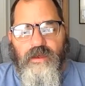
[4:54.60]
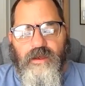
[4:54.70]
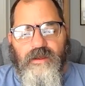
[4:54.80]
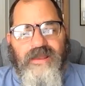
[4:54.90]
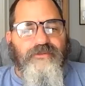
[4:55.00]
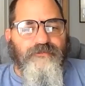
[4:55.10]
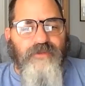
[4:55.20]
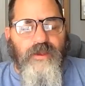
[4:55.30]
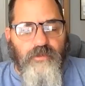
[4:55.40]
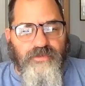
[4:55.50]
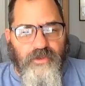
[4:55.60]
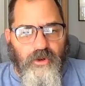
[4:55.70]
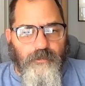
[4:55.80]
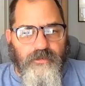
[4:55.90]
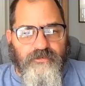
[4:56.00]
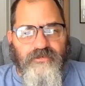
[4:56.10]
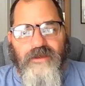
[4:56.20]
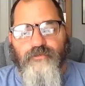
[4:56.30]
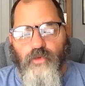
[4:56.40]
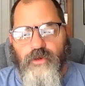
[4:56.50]
Uh, as a family therapist,
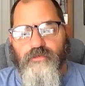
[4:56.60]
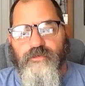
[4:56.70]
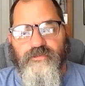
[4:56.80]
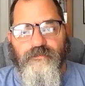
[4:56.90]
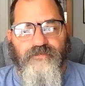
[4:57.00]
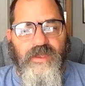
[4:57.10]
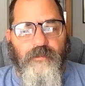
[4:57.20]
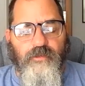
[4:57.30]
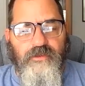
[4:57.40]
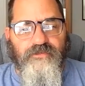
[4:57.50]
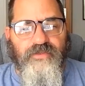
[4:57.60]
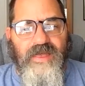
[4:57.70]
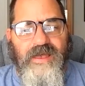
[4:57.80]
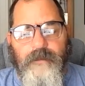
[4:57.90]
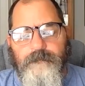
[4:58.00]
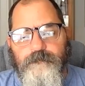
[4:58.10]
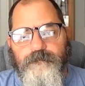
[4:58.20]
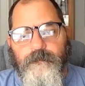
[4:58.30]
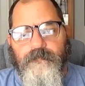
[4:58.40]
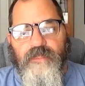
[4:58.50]
I've worked with some families that
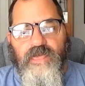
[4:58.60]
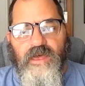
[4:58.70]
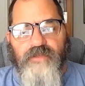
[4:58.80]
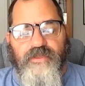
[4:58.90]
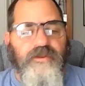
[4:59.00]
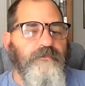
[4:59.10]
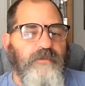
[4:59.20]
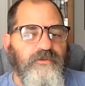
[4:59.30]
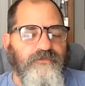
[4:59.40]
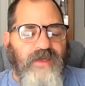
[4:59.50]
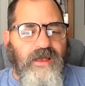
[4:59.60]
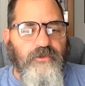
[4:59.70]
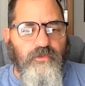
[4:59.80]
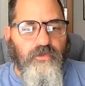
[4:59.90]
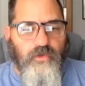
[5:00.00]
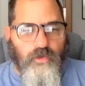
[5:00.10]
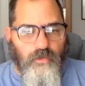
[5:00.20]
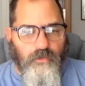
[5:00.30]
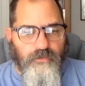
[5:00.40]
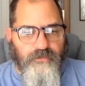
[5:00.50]
uh, they didn't much value the
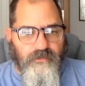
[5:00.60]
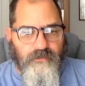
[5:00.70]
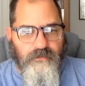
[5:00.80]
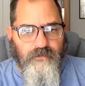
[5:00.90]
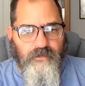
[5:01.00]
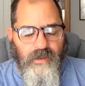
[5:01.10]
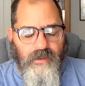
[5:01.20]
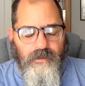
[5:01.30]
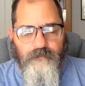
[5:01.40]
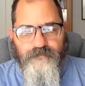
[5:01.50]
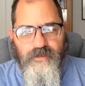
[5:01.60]
girls, uh,